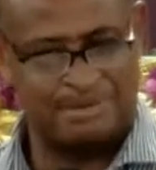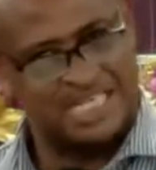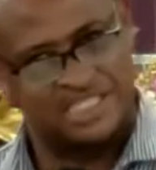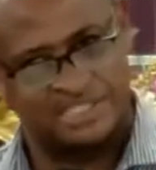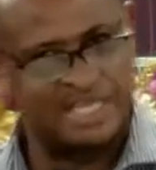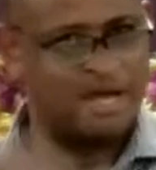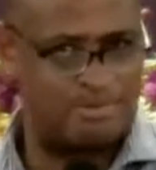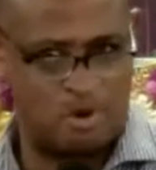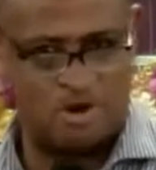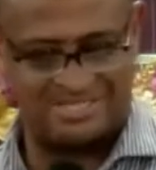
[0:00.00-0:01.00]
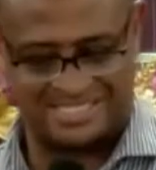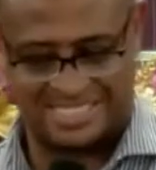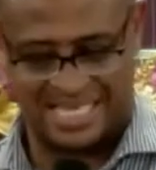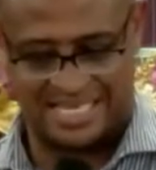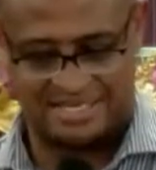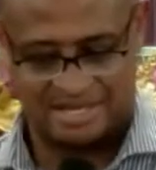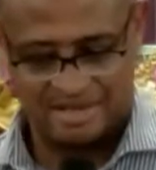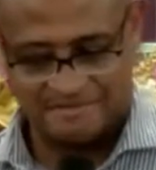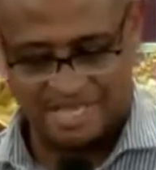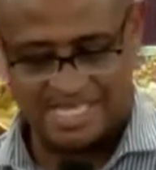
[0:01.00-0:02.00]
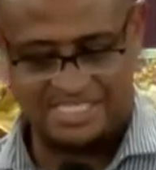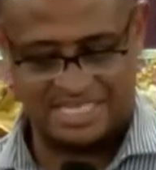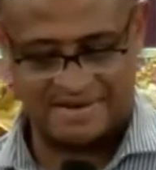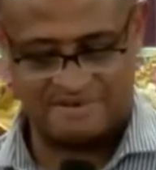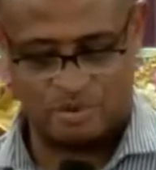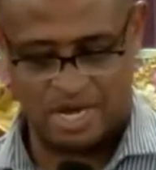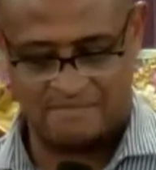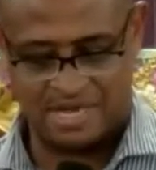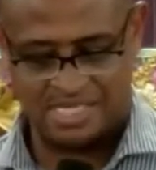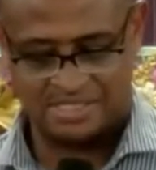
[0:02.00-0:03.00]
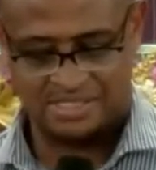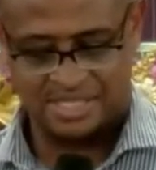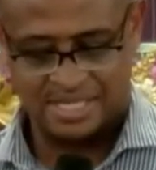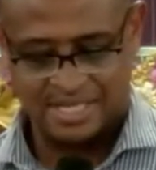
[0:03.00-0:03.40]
but he took upon sin for each and every one of us?